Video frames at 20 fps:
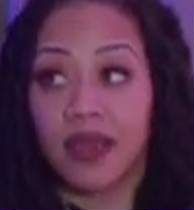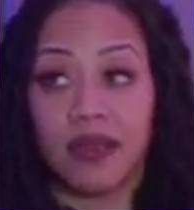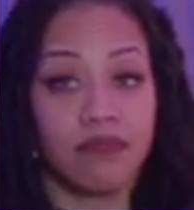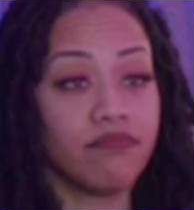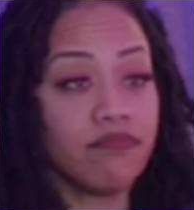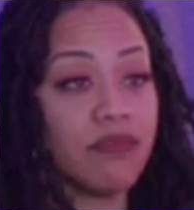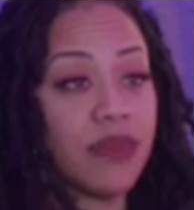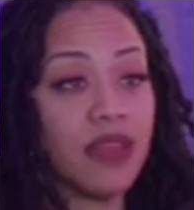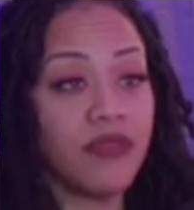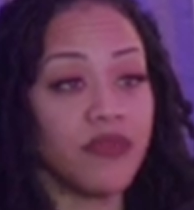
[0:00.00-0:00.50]

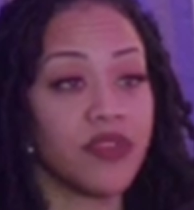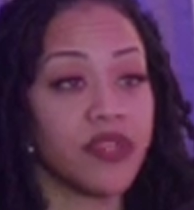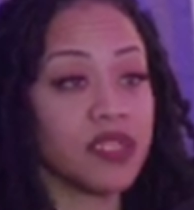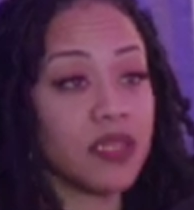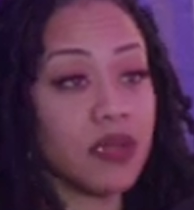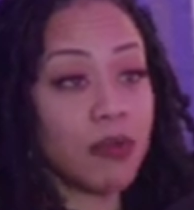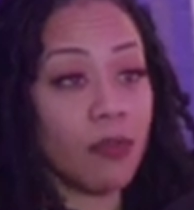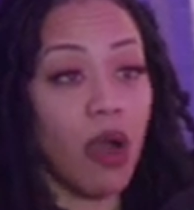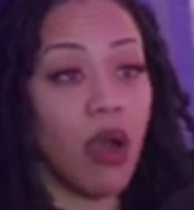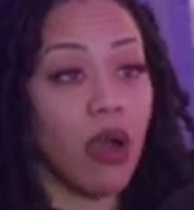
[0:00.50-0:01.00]
if it's
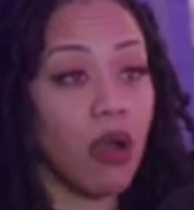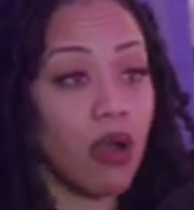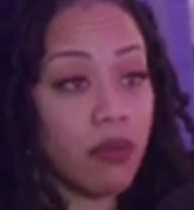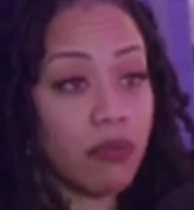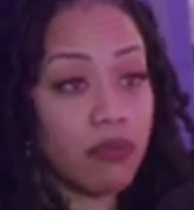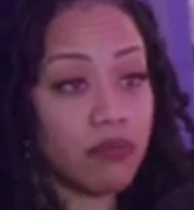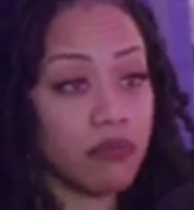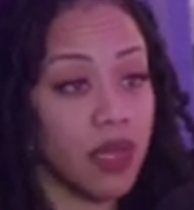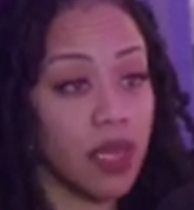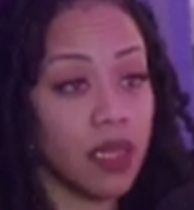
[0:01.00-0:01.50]
the
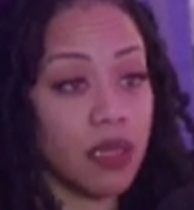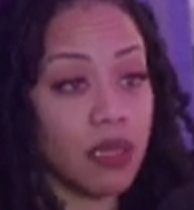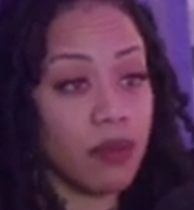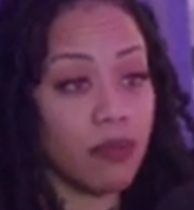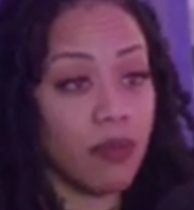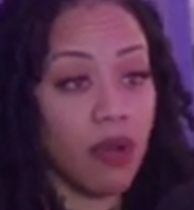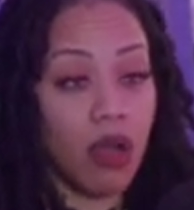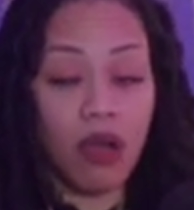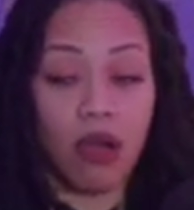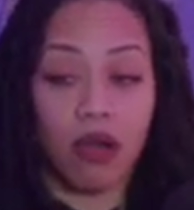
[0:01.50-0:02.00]
mom and the
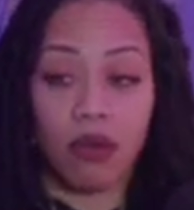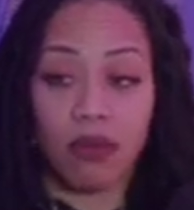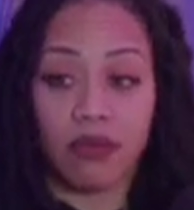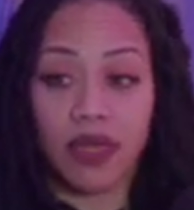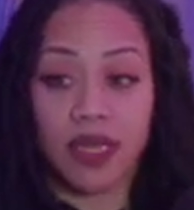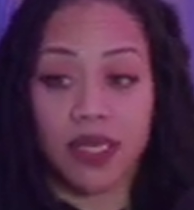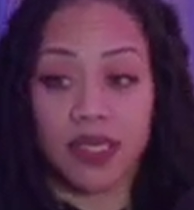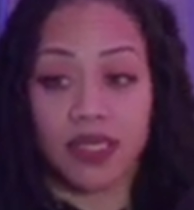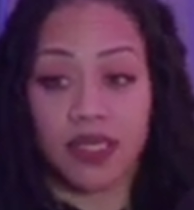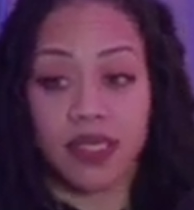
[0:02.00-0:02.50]
mom
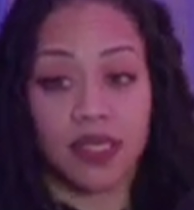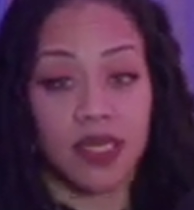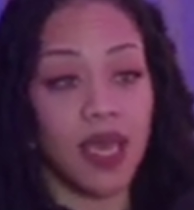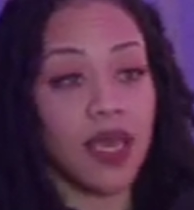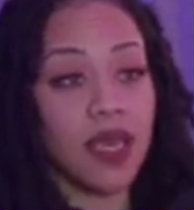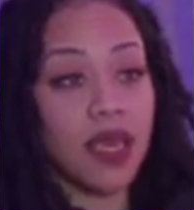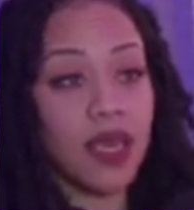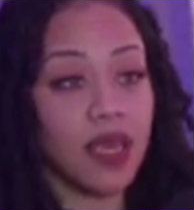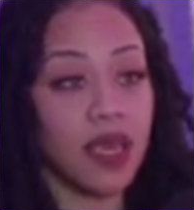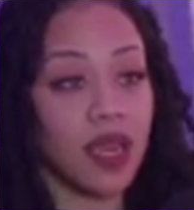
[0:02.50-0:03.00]
is
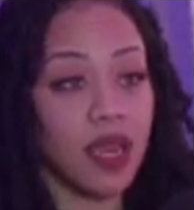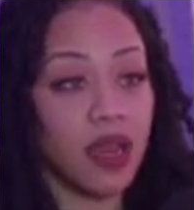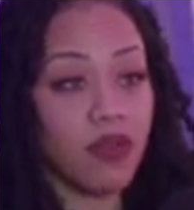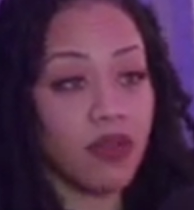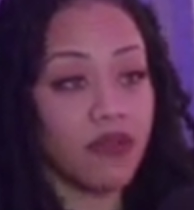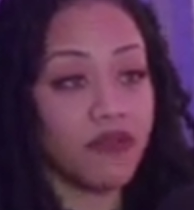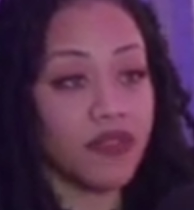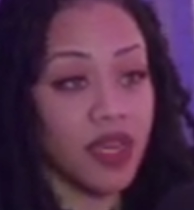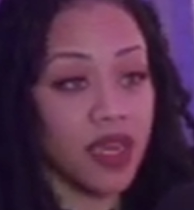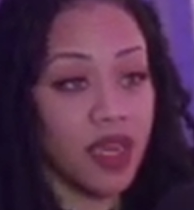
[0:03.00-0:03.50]
taking care
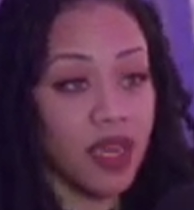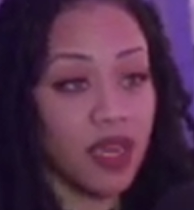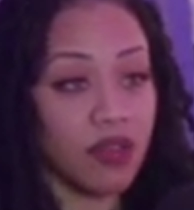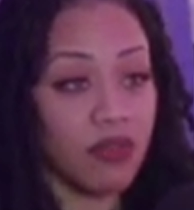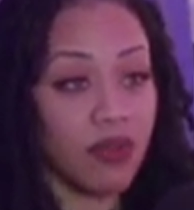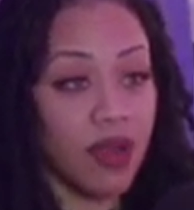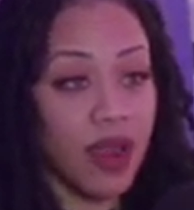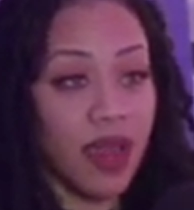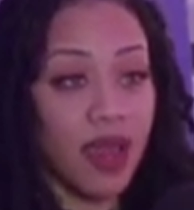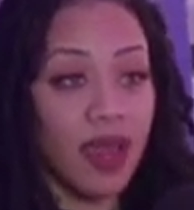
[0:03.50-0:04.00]
of the kid,
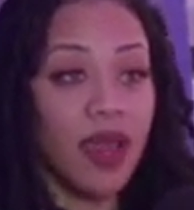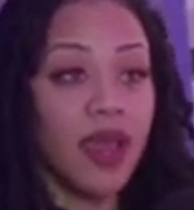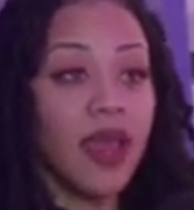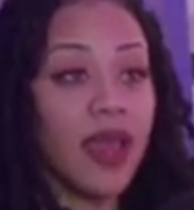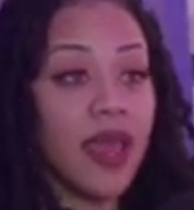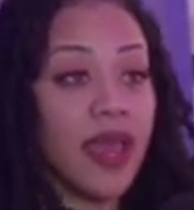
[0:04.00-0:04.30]
right?